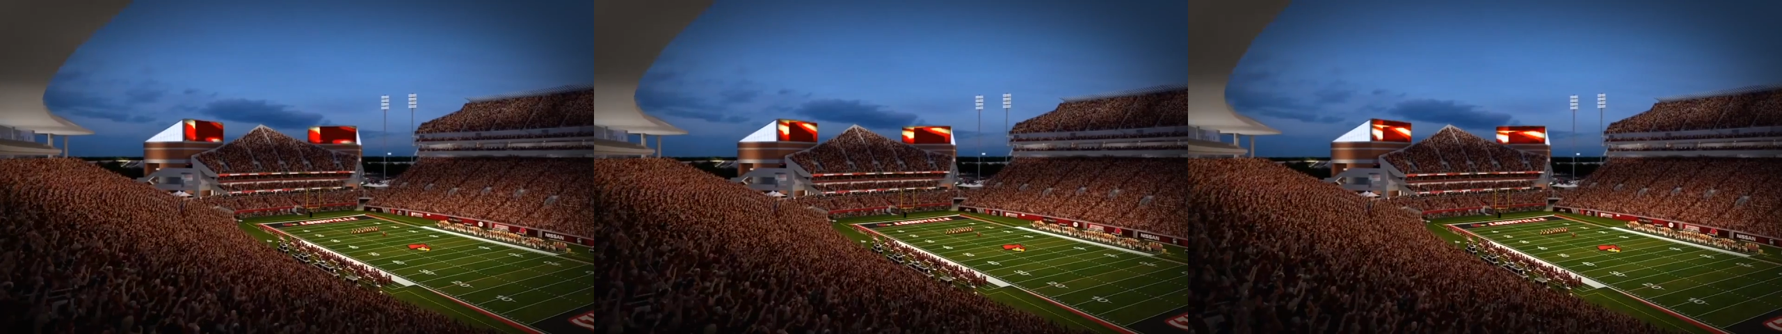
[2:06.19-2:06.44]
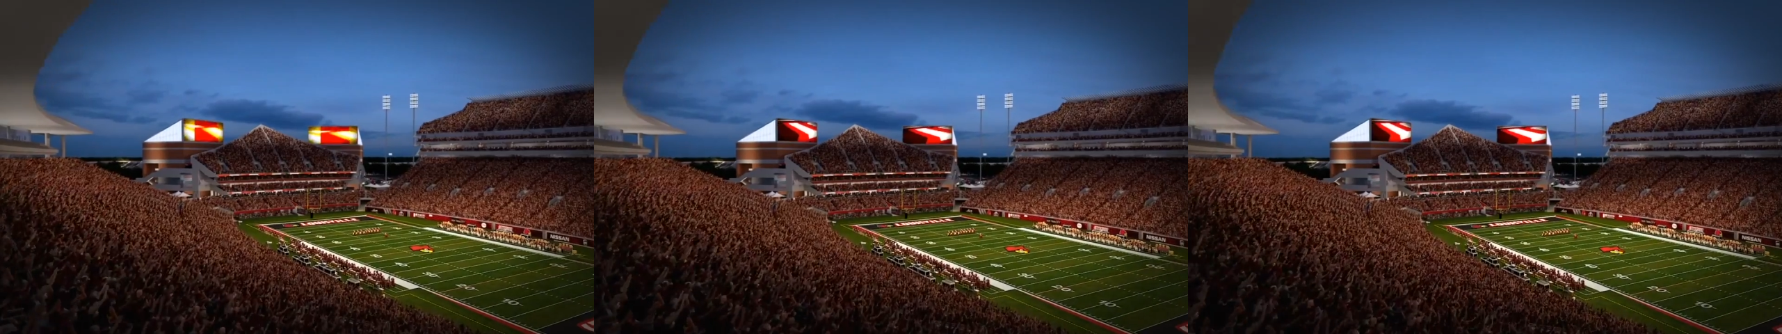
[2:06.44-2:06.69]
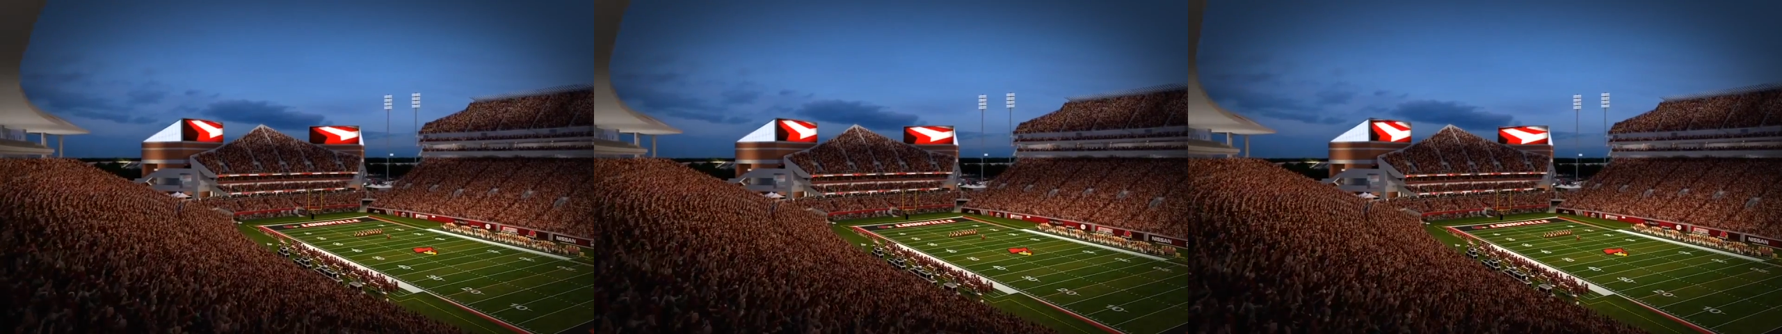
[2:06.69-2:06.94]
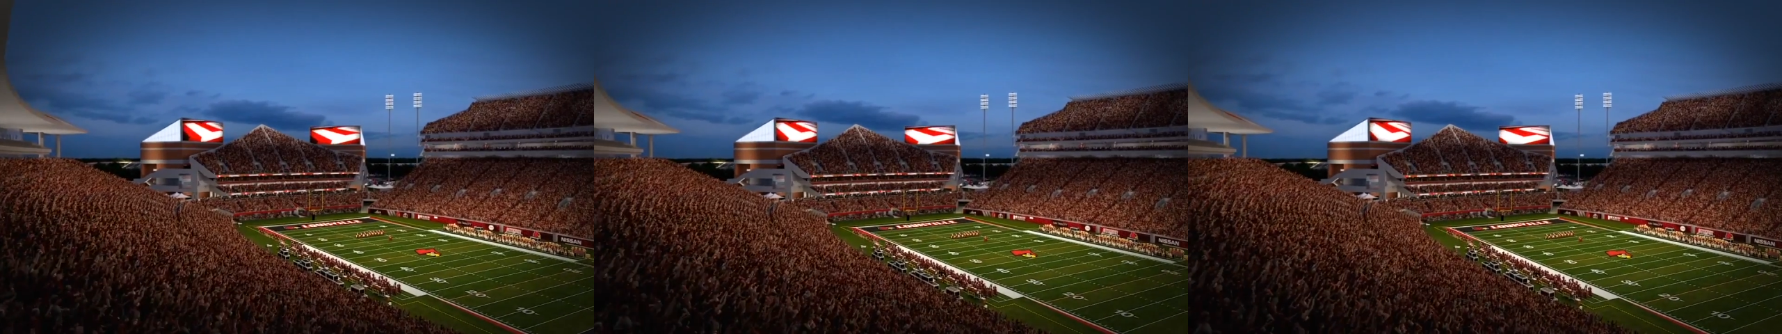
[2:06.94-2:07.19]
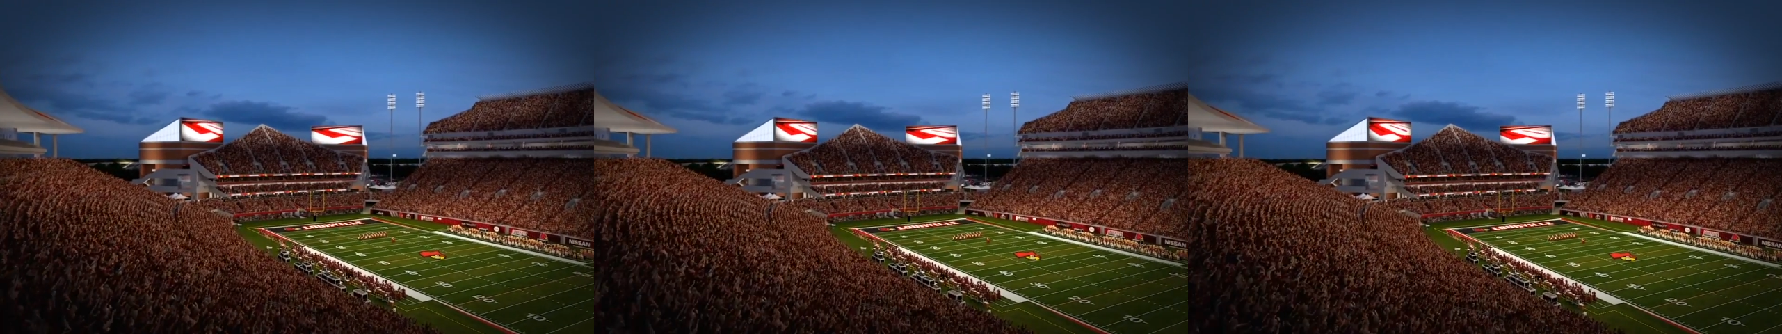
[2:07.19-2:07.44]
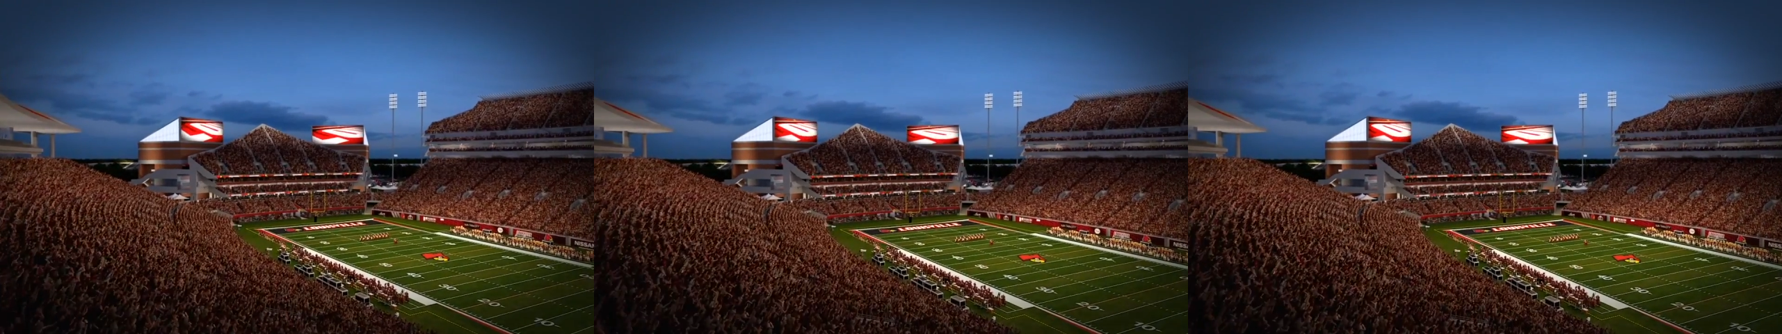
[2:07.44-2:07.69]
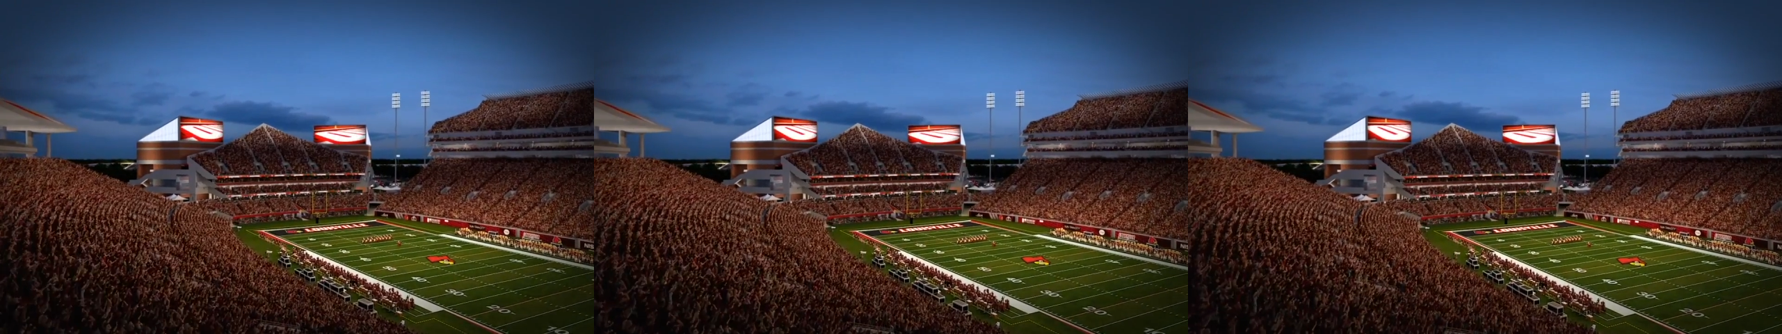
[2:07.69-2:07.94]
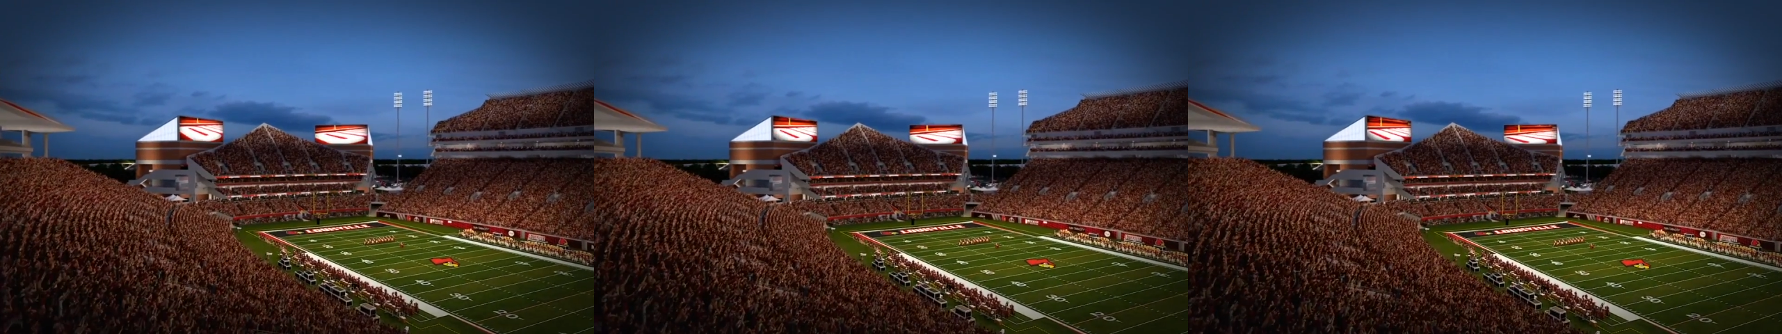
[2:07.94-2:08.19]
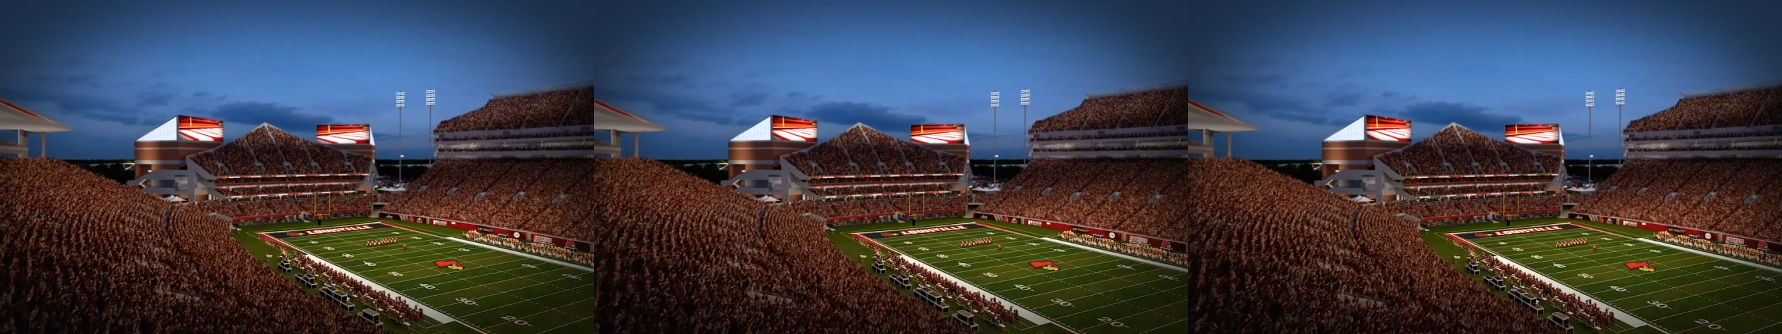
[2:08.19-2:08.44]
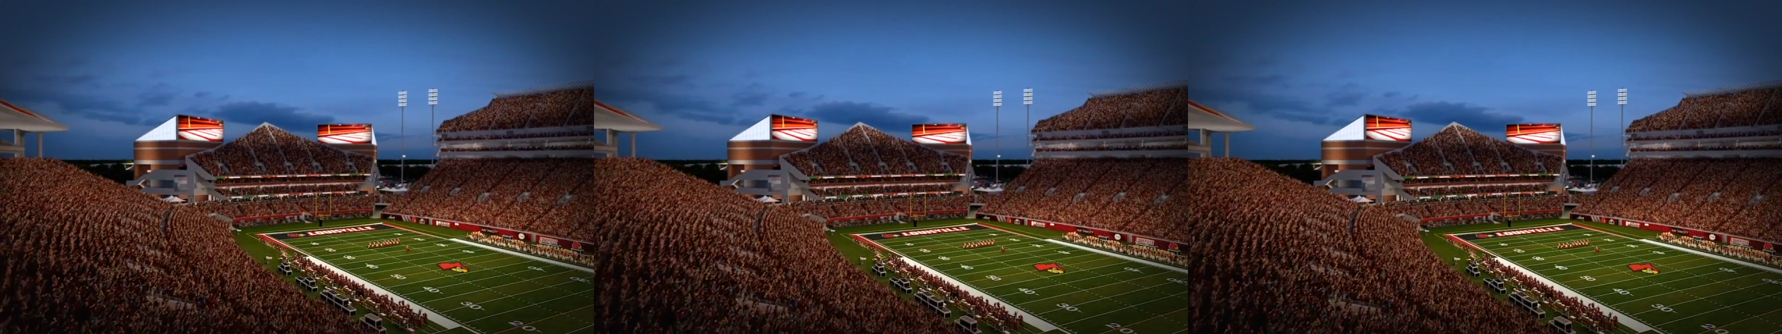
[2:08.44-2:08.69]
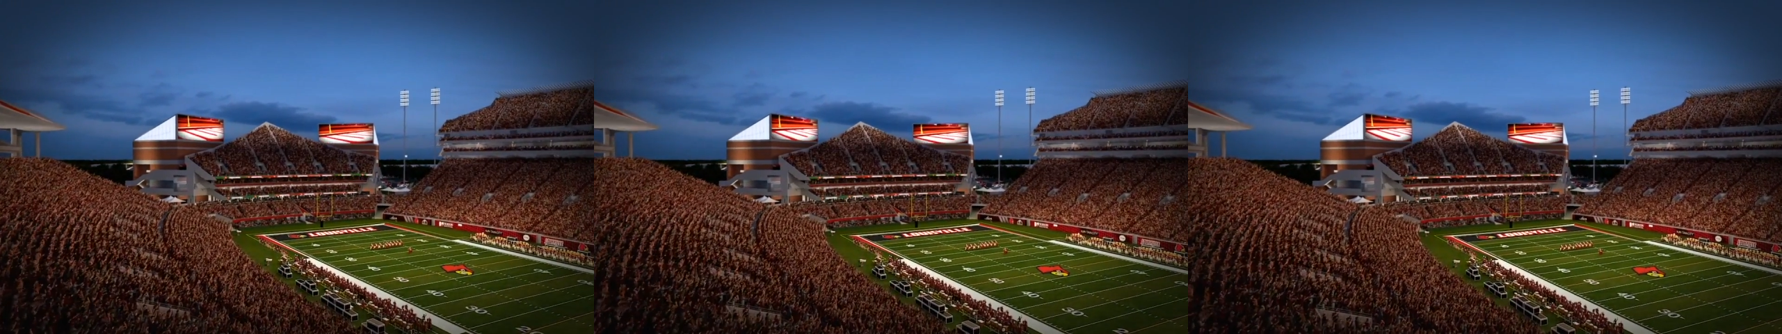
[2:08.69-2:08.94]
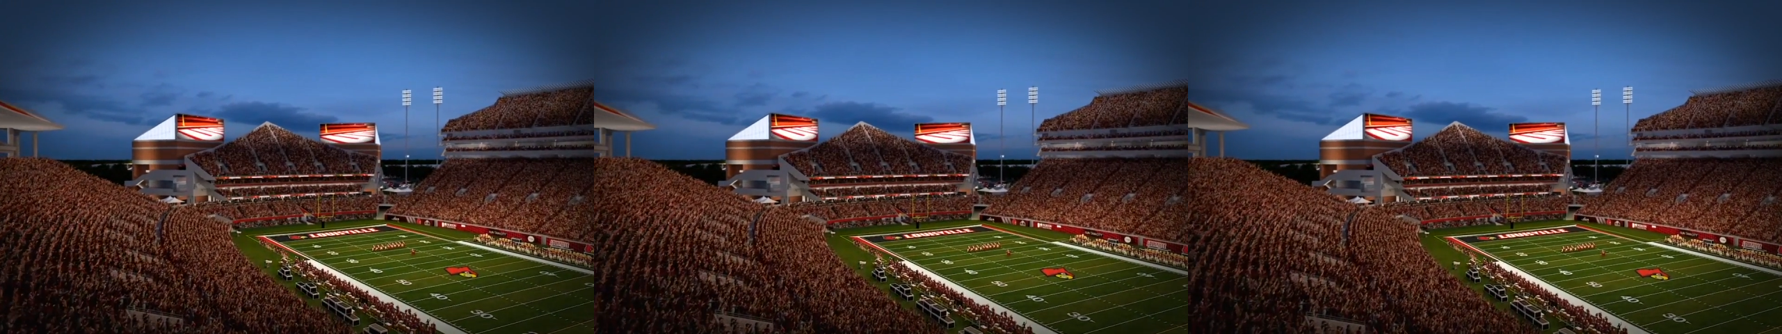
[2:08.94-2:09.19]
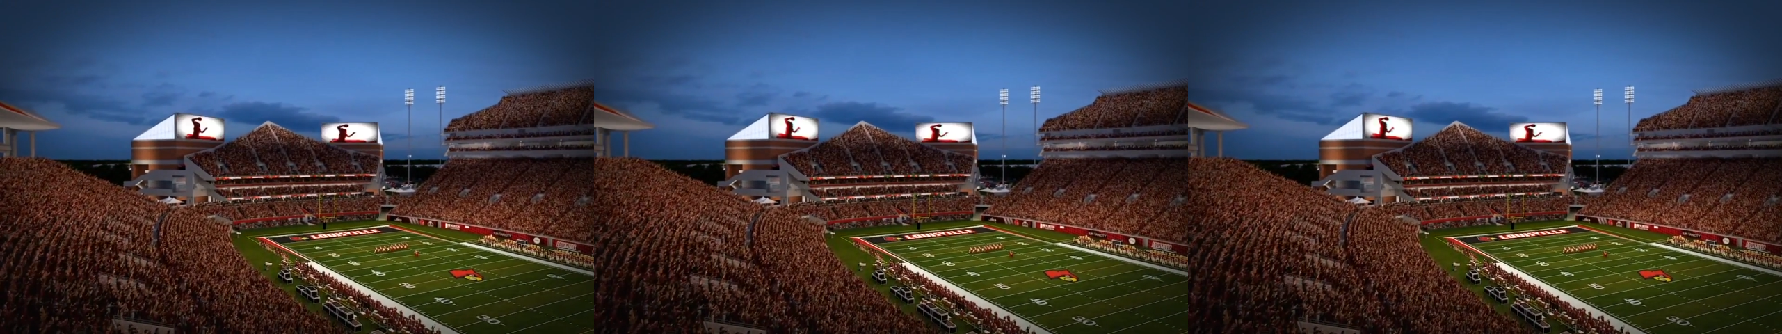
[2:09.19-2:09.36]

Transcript: (no speaker visible)